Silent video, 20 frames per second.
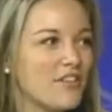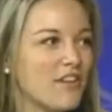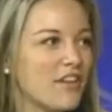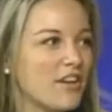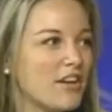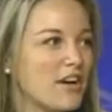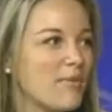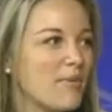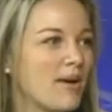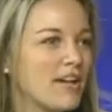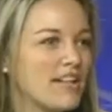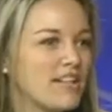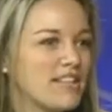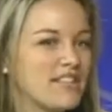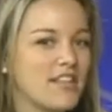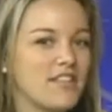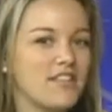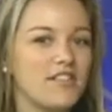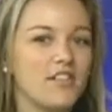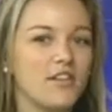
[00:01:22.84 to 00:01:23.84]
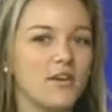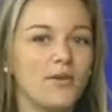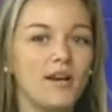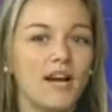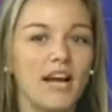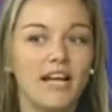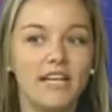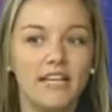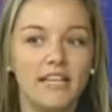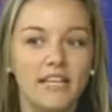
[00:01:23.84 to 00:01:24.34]
in our body says, you know what,
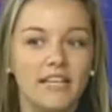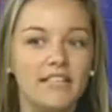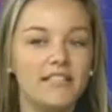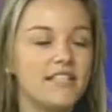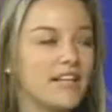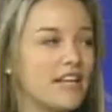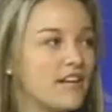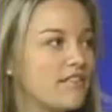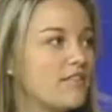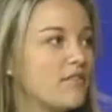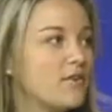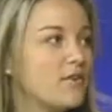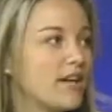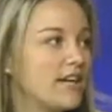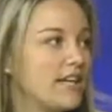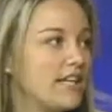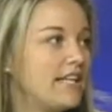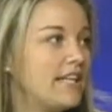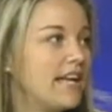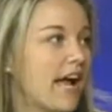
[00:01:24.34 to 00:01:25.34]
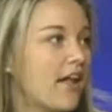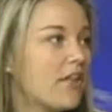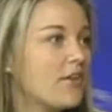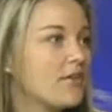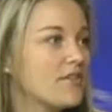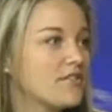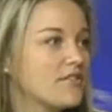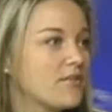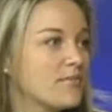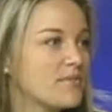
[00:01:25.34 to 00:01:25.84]
I need to get food, I need
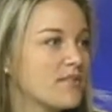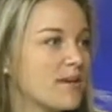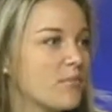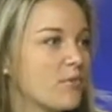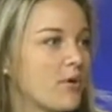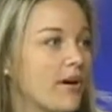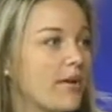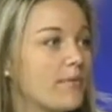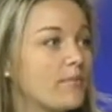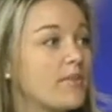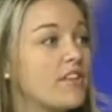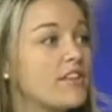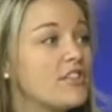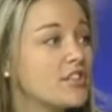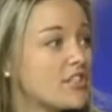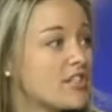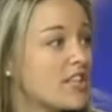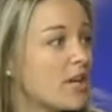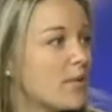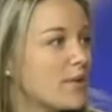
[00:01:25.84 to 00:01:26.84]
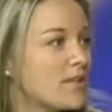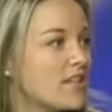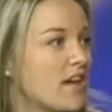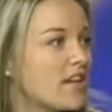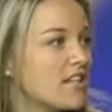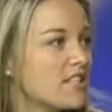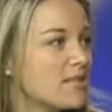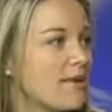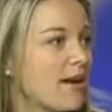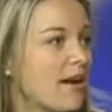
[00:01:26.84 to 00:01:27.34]
calories from somewhere. And just like we
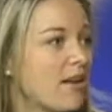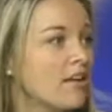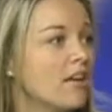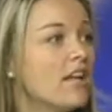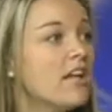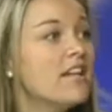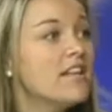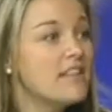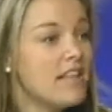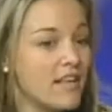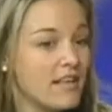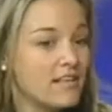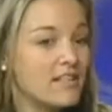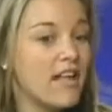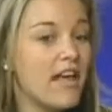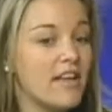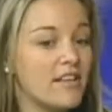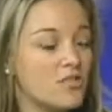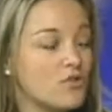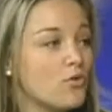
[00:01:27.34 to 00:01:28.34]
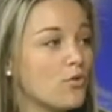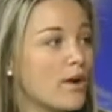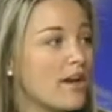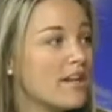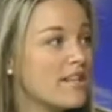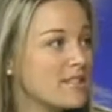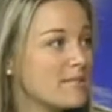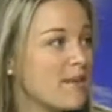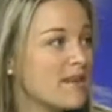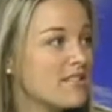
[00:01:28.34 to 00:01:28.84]
talked about, as great
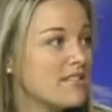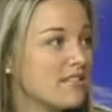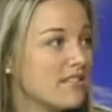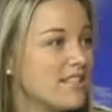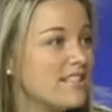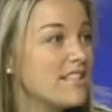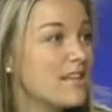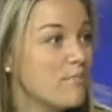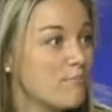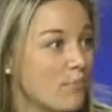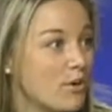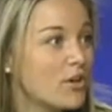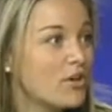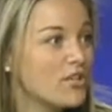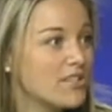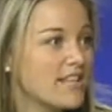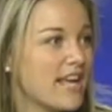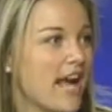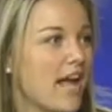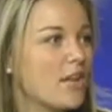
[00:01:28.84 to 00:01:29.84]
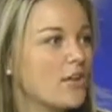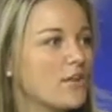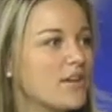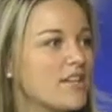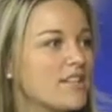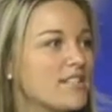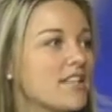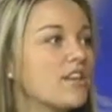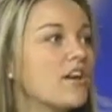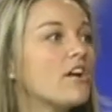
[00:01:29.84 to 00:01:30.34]
as muscle is, it burns
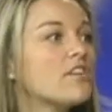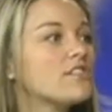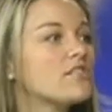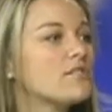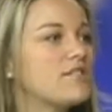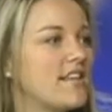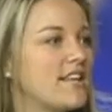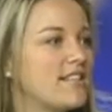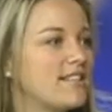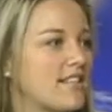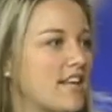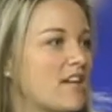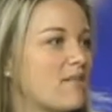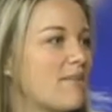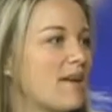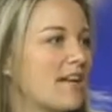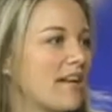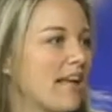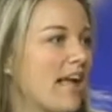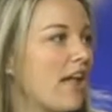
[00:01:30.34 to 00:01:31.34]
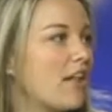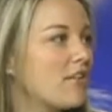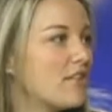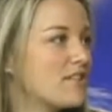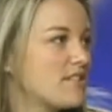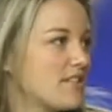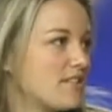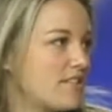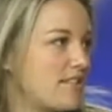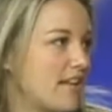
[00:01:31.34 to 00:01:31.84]
calories, it also takes that amount of
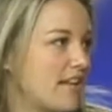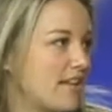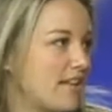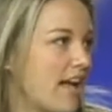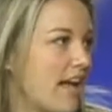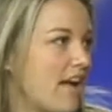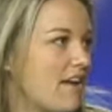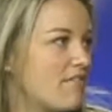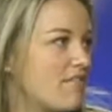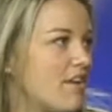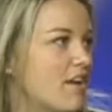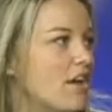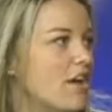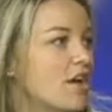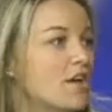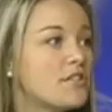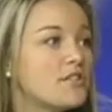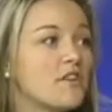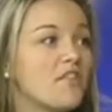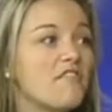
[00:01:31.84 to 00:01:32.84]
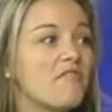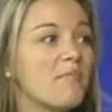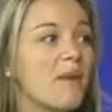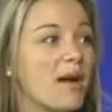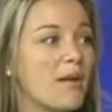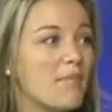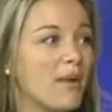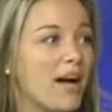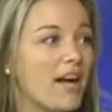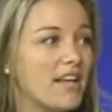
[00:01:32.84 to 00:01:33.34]
calories to stay alive. So if
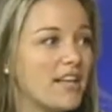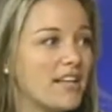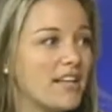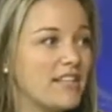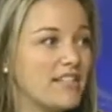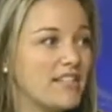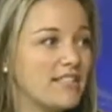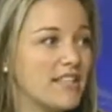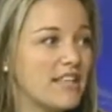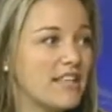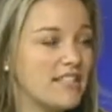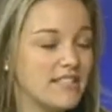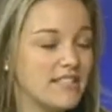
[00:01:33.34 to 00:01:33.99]
my body is